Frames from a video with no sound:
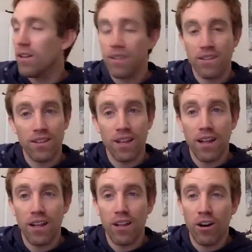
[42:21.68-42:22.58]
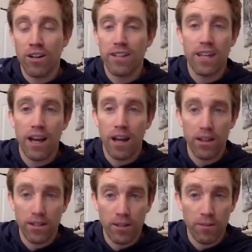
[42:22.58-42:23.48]
it's that, honestly,
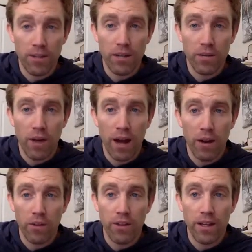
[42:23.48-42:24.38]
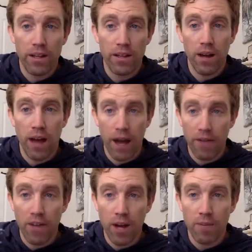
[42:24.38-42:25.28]
that's something I don't think I've
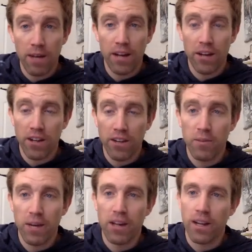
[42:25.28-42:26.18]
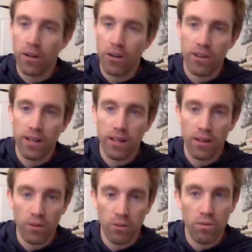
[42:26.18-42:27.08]
thought about enough about, and I don't think
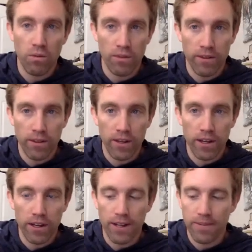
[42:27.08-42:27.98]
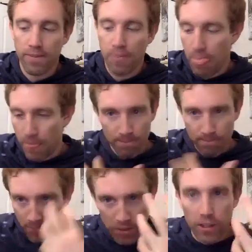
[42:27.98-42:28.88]
the
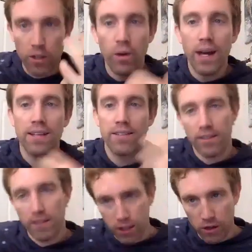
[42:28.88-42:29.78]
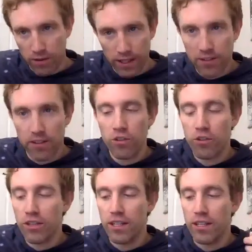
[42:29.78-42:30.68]
U.S., the
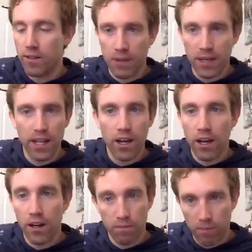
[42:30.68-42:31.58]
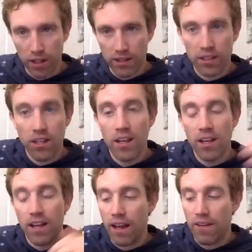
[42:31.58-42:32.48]
institutions, media, politicians
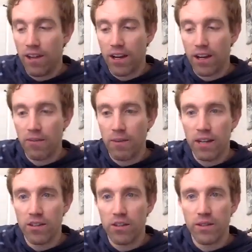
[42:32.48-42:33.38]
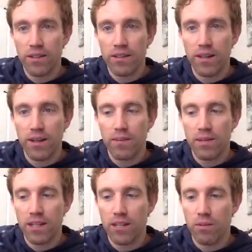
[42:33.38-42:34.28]
have thought enough about too, is the
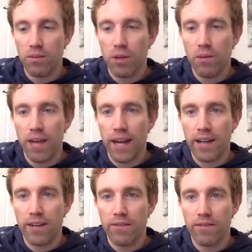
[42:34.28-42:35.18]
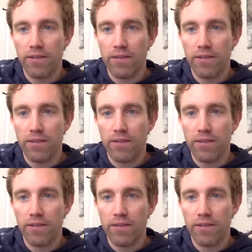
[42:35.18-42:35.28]
potential blowback of,